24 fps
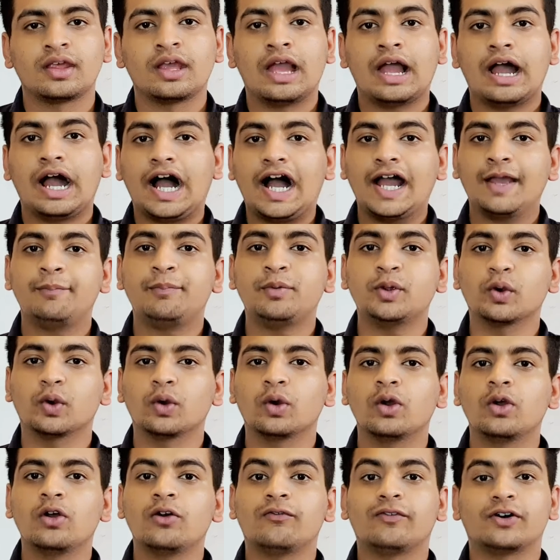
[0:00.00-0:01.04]
IPO,
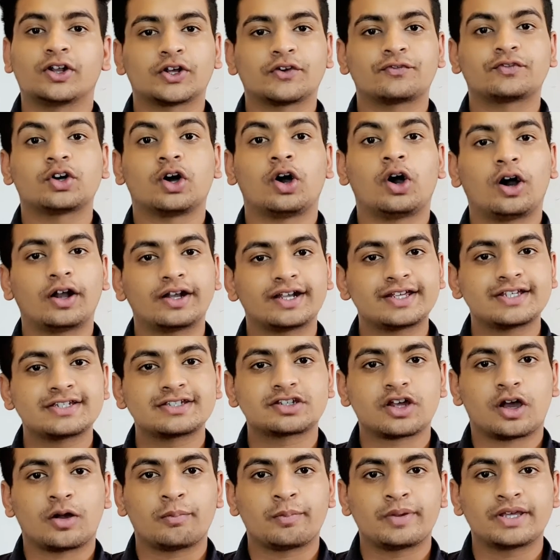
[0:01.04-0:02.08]
one of the hottest
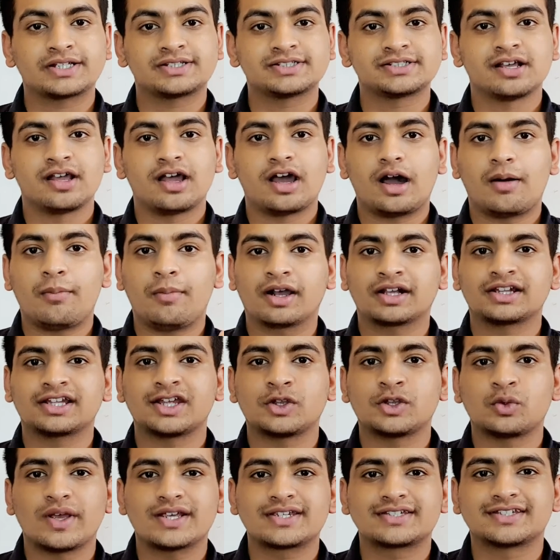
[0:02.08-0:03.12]
topics among the
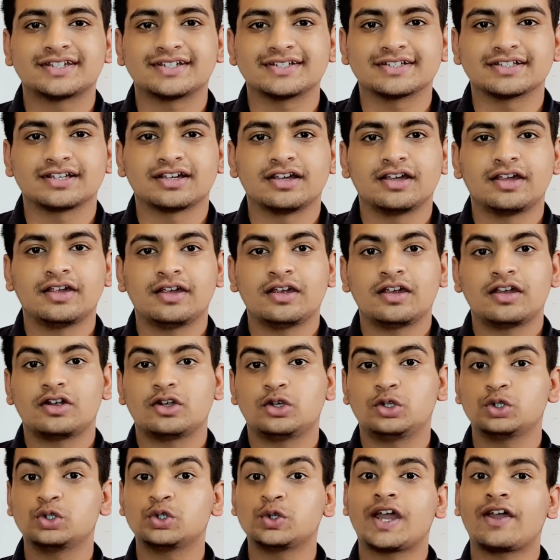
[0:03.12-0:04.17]
investors. Do
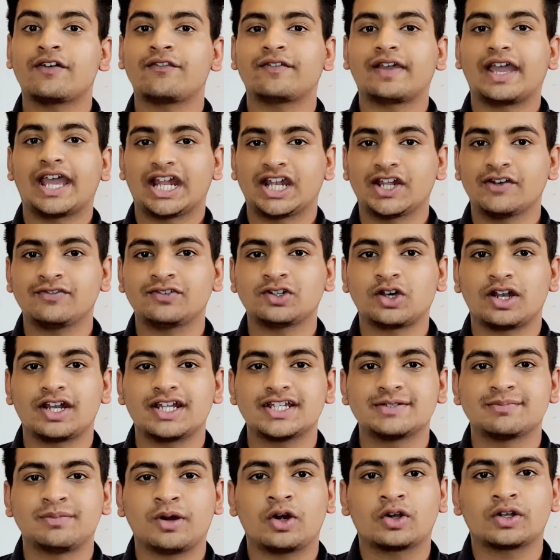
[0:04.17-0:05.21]
you have enough knowledge
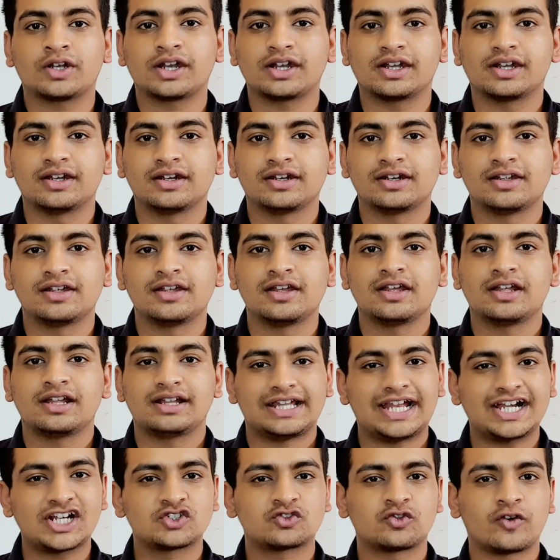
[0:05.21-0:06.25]
about it?
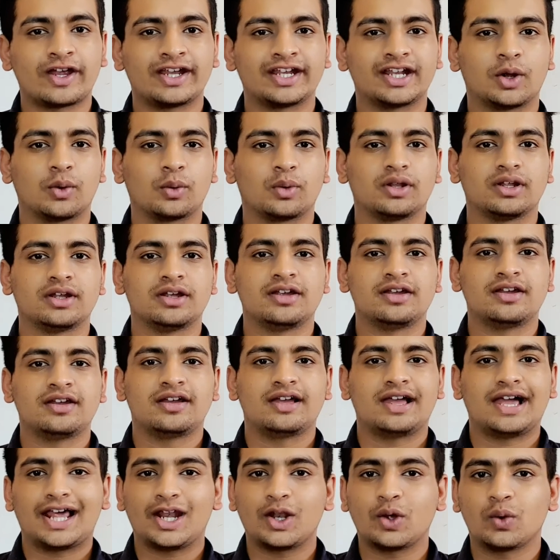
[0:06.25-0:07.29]
Let's find out.
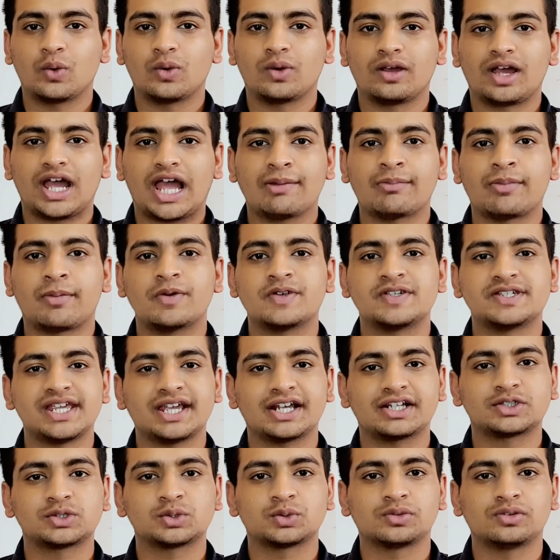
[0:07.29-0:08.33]
Hello, I'm Abhishek
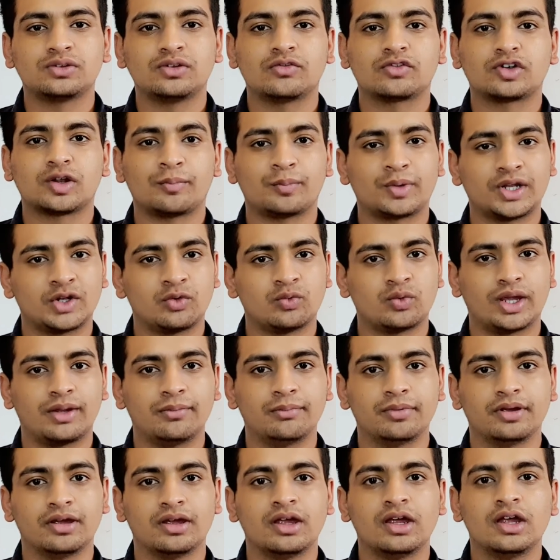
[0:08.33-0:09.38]
Sood from Brainvibe.
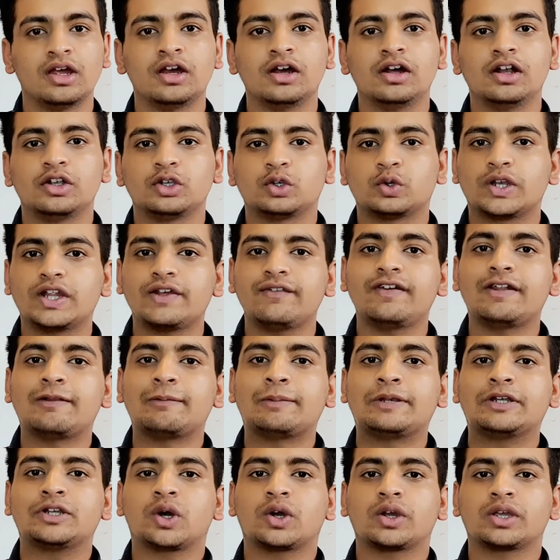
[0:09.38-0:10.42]
Today we'll be
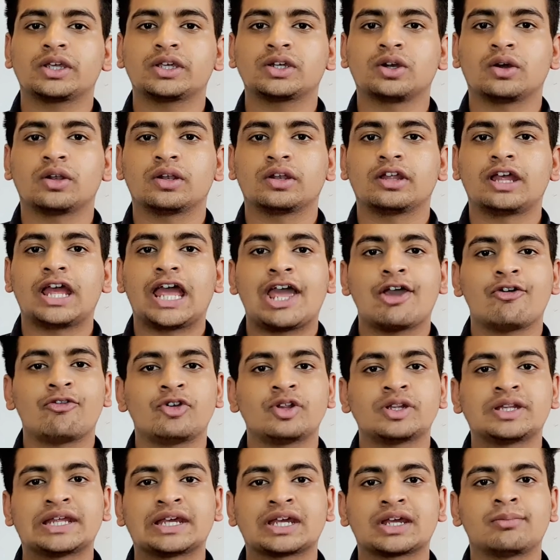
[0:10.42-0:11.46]
talking on
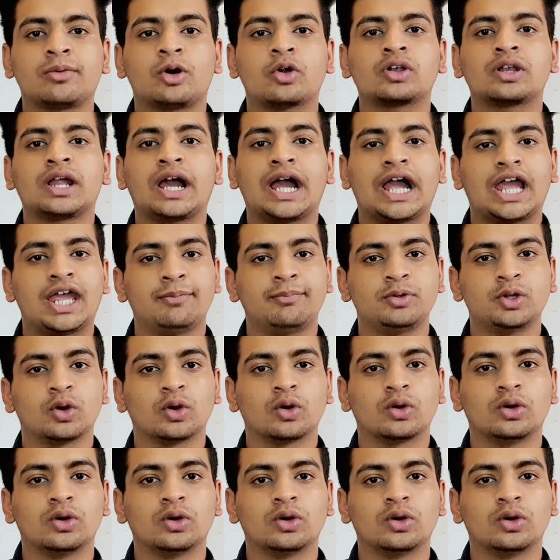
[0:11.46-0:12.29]
everything about IPO.